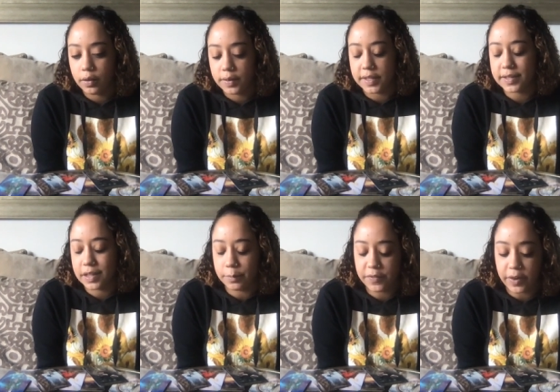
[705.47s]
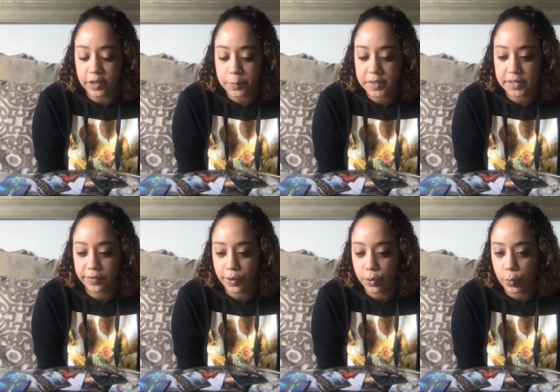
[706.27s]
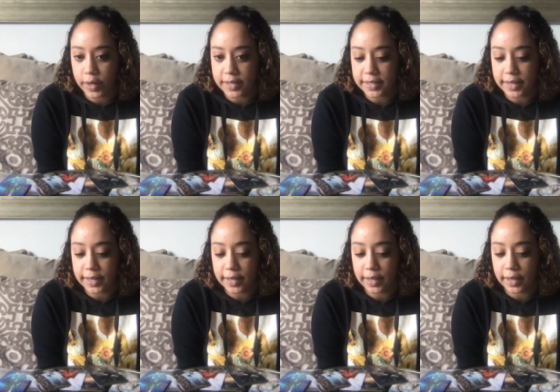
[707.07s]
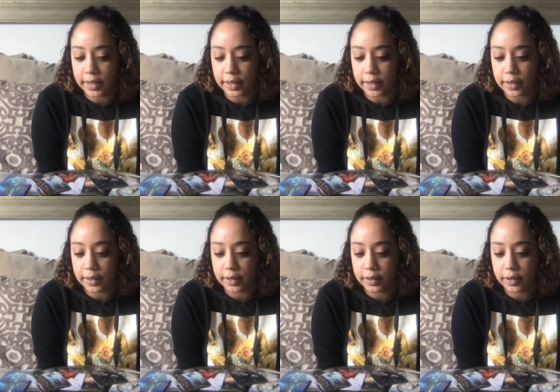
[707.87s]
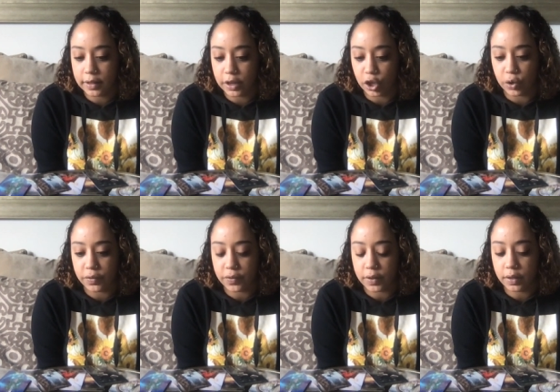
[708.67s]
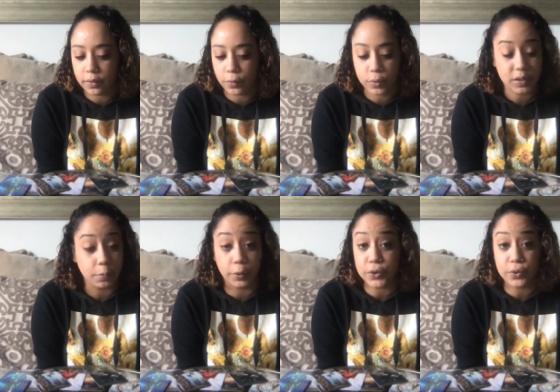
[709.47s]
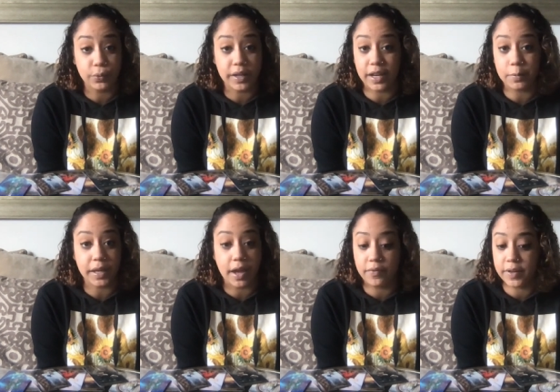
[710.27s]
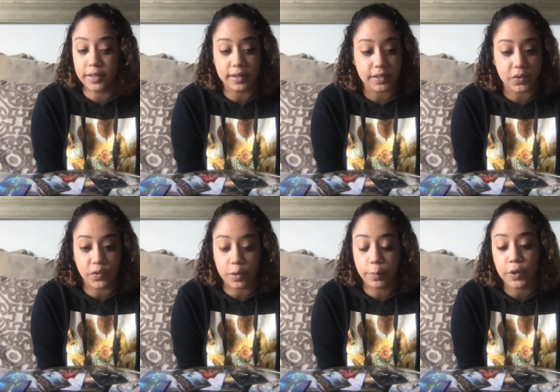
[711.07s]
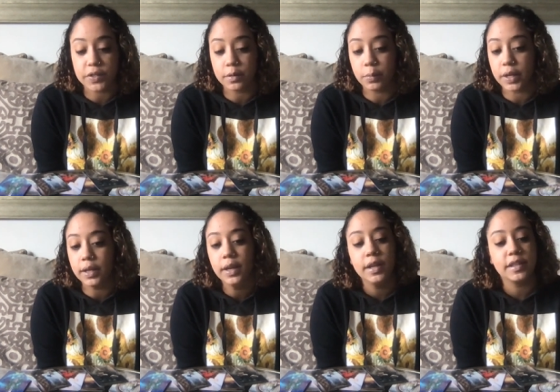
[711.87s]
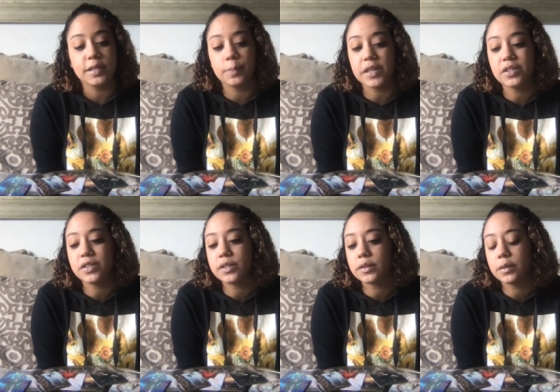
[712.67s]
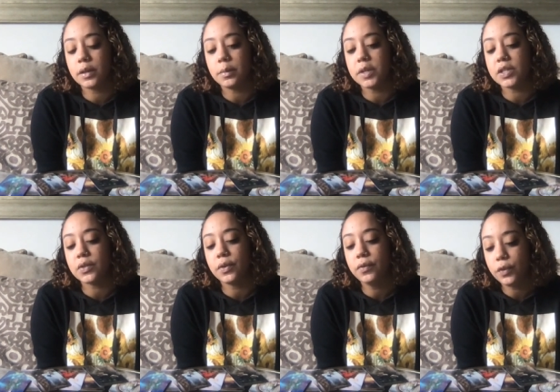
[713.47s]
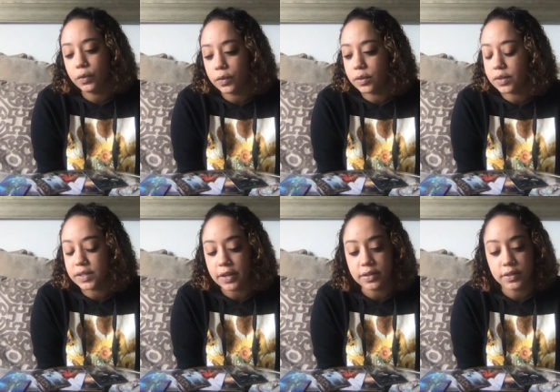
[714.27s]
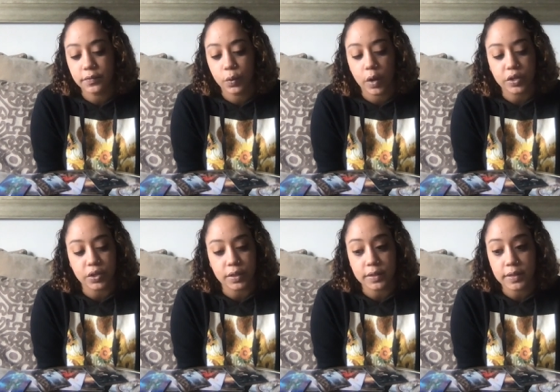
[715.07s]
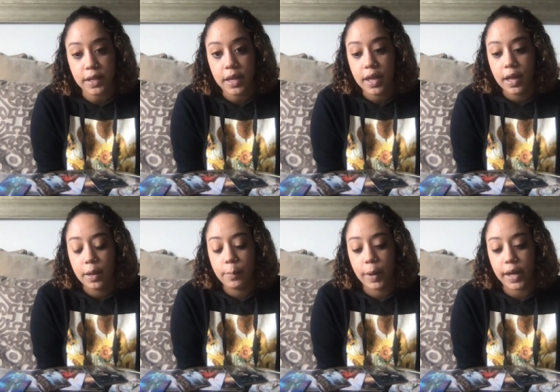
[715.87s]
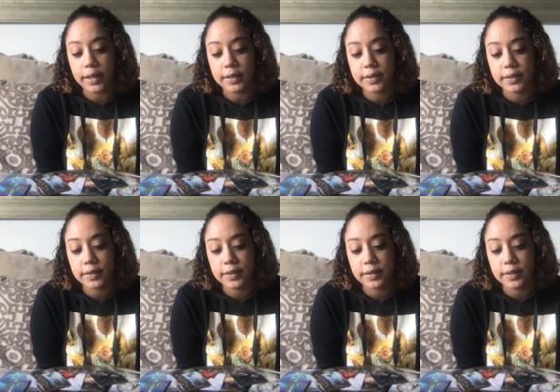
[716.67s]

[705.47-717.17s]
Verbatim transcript: This is going to be very specific with what I say, and you know, if it, if it was a personal reading, I'd be confident that this is for the person, but this message is going to be just for a few of you. There's thousands of you watching this, but